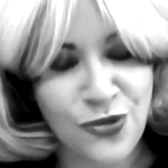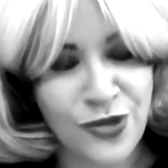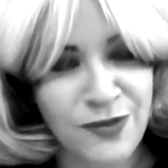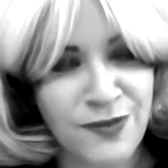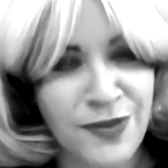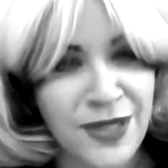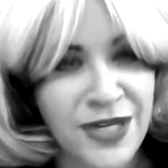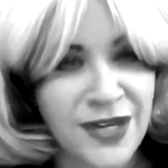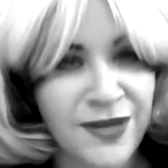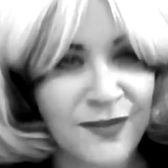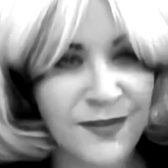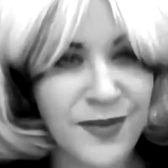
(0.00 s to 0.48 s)
three
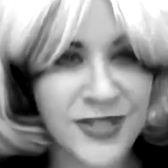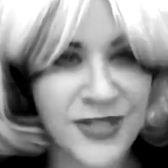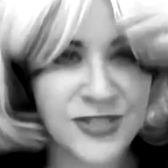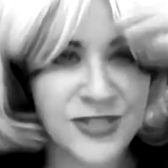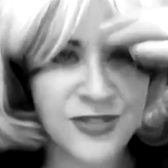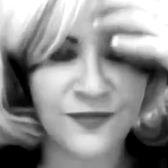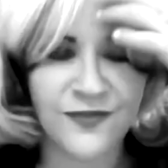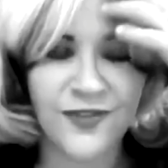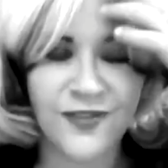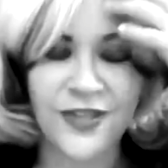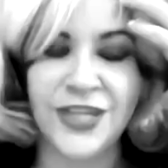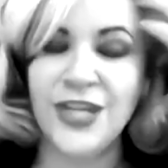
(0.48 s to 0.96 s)
minute
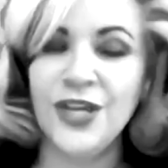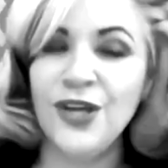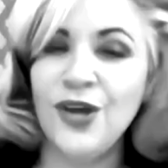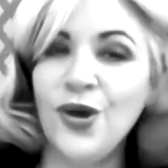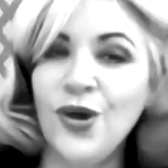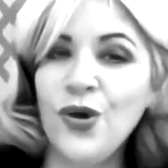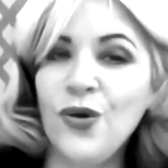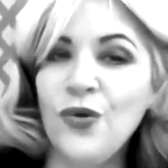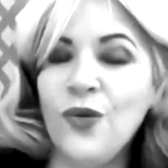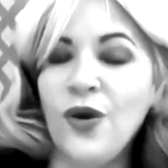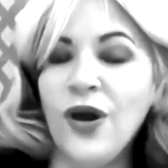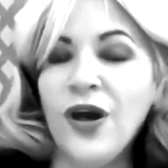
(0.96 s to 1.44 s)
mental
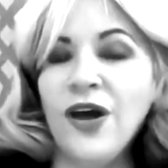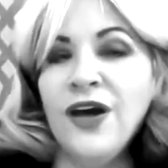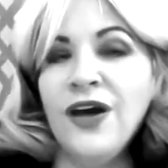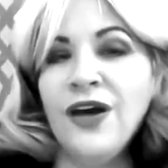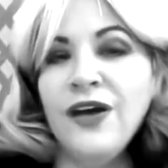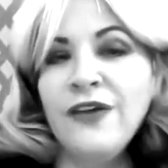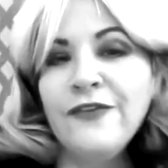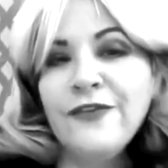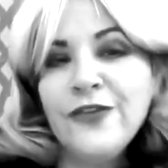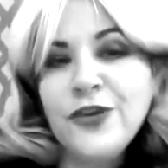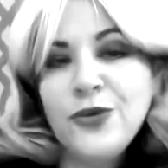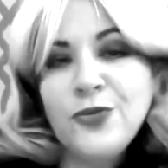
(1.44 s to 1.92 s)
video
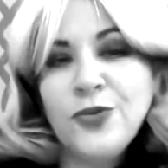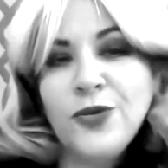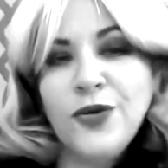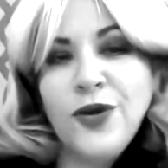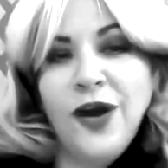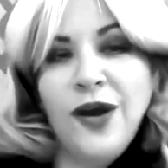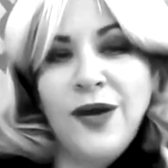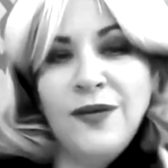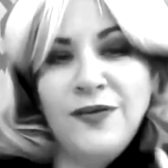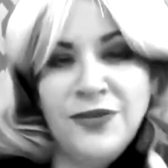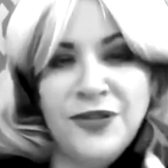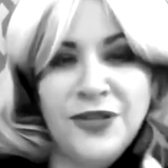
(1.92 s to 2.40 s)
of your
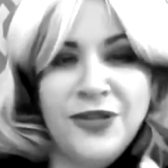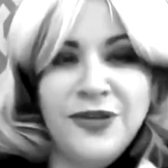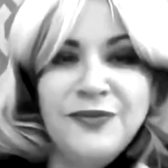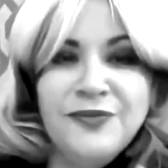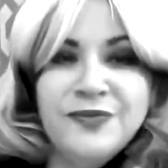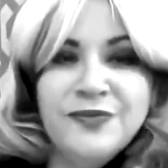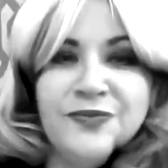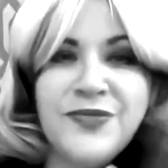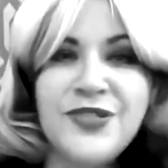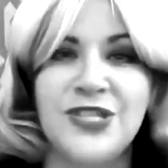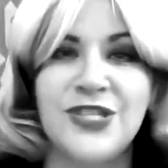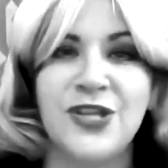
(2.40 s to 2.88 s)

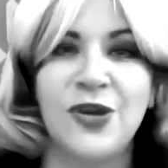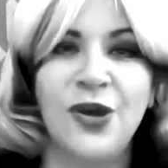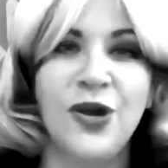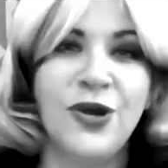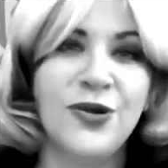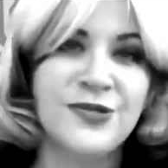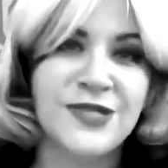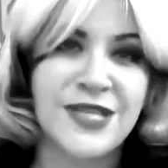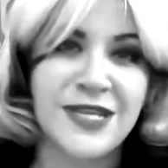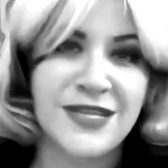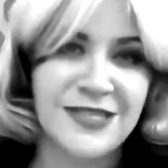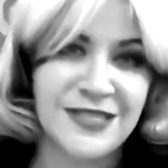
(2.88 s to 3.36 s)
problem. So,
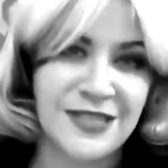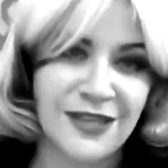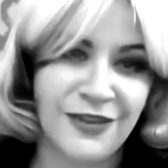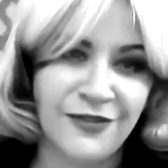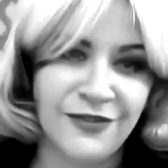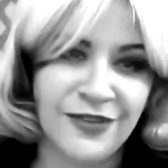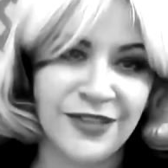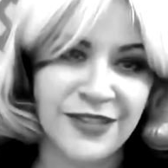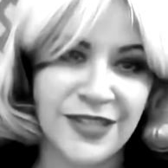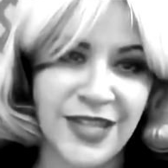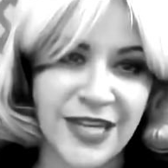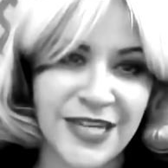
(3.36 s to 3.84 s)
Jose
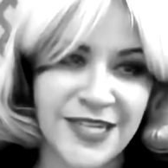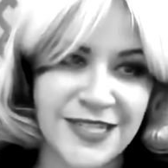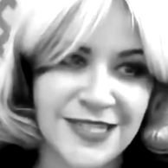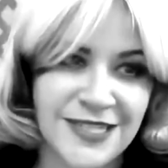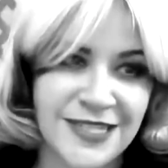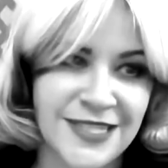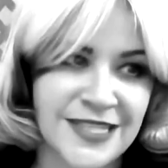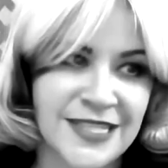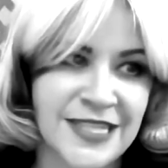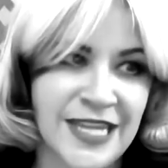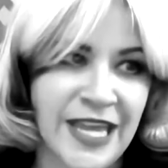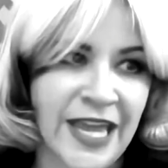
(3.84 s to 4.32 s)
Silva likes
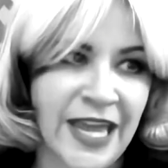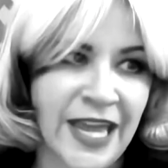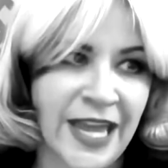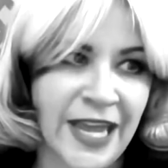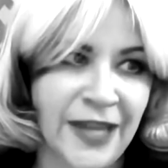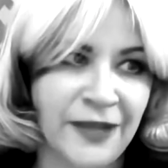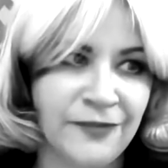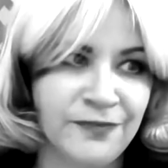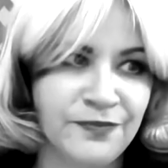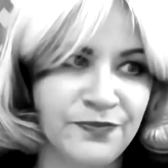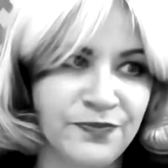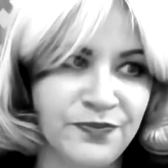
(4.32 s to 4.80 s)
to
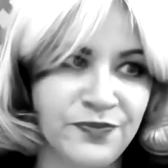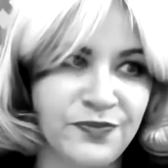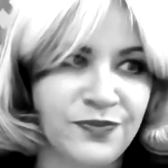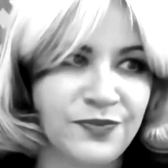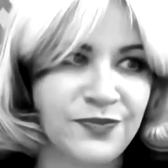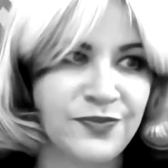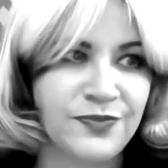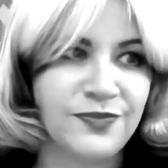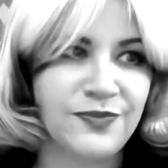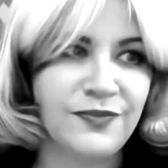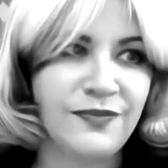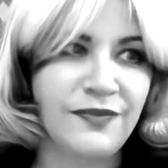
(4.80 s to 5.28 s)
say,
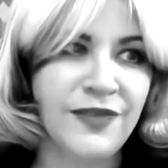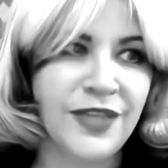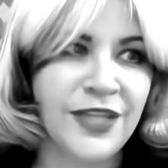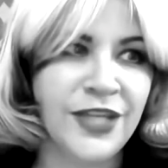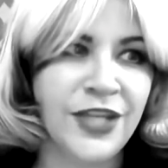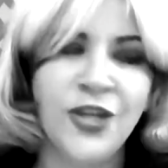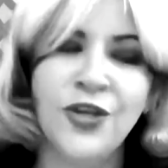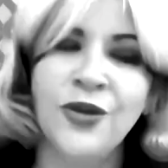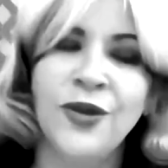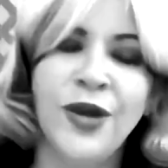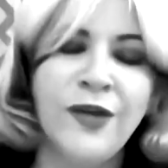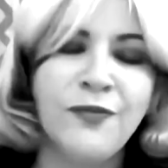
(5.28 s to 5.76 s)

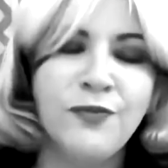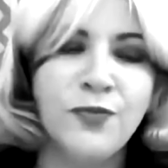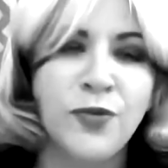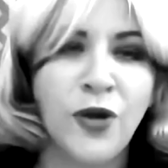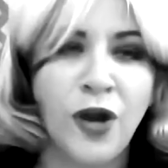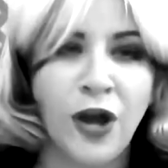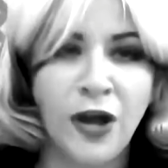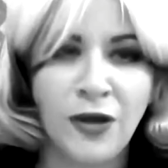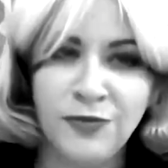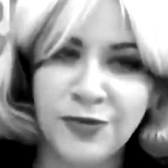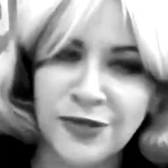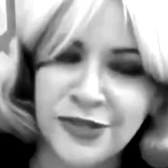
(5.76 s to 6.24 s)
you don't have
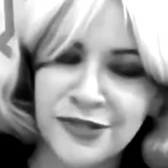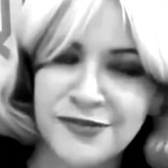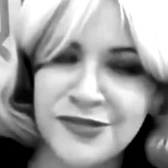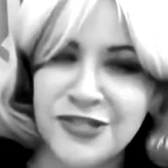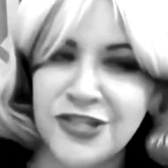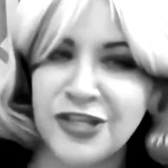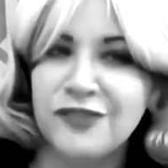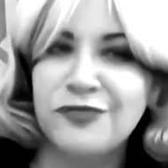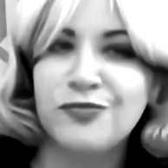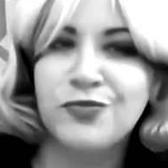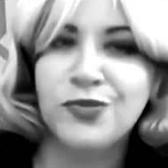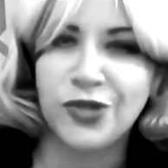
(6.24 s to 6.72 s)

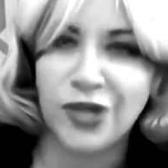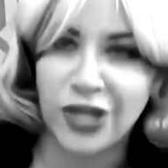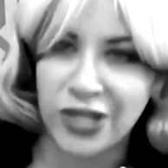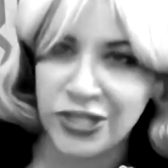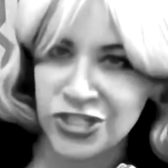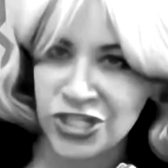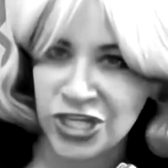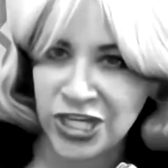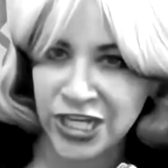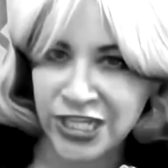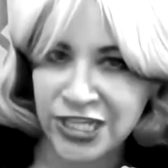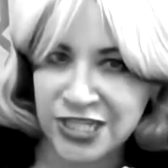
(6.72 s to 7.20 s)
problems, you have
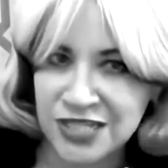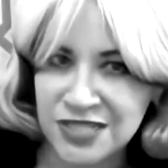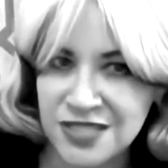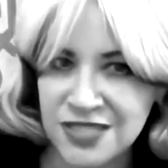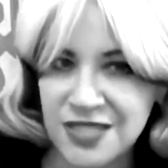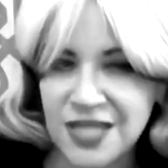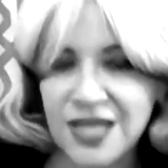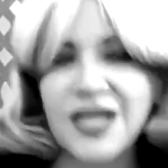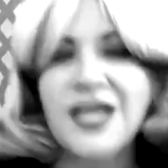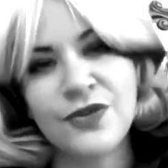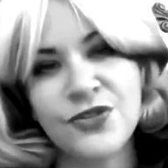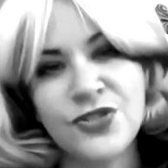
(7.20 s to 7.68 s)

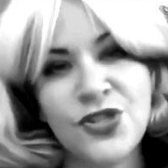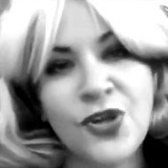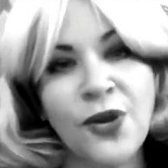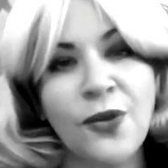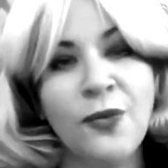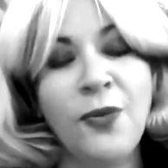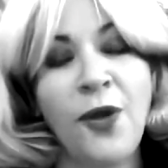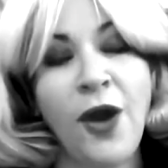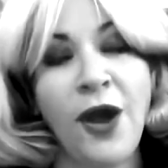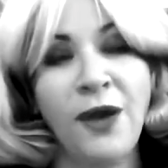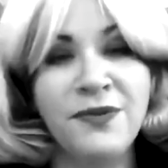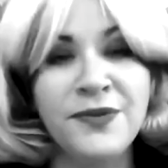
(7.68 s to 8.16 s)
projects. So,
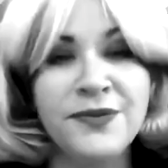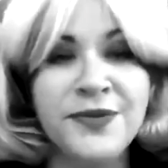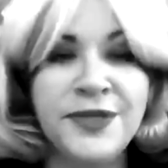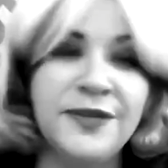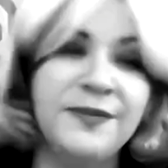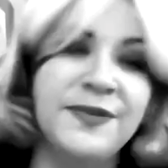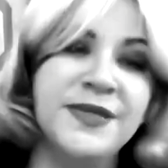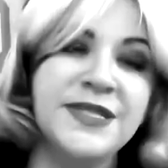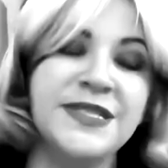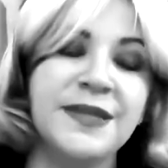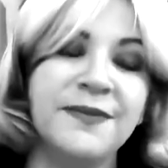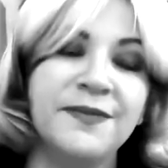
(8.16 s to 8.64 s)
a problem
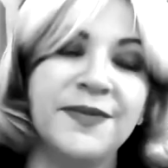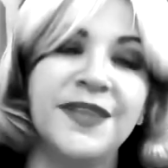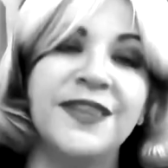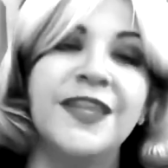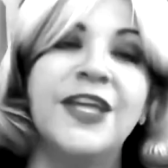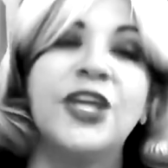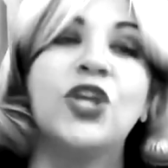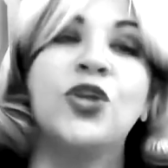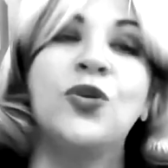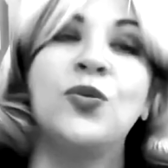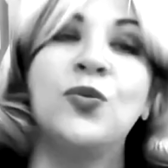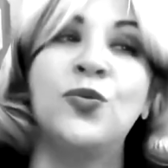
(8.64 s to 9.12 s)
can be something
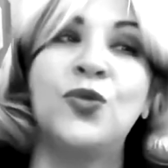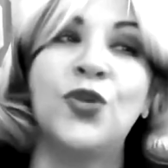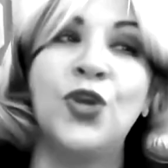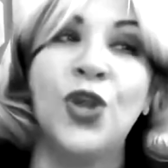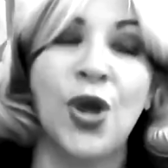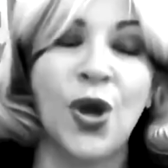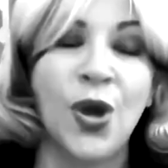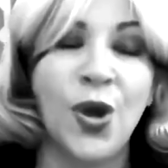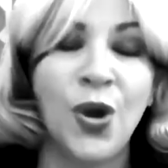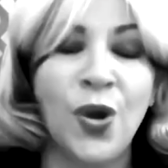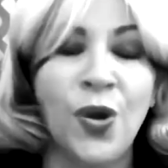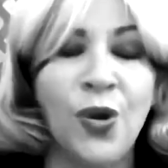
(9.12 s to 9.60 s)
that you
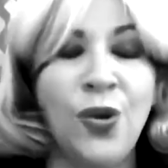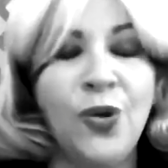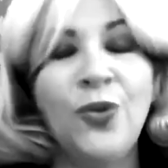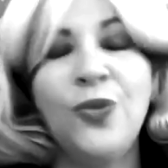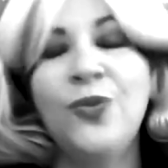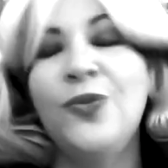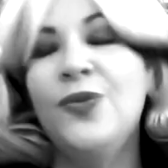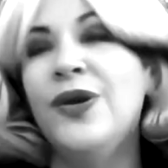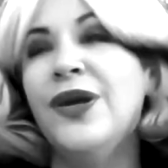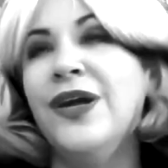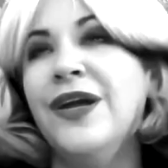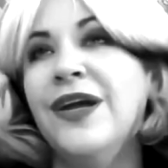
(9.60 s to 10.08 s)

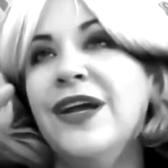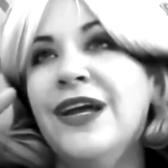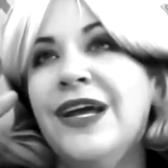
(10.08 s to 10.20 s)
know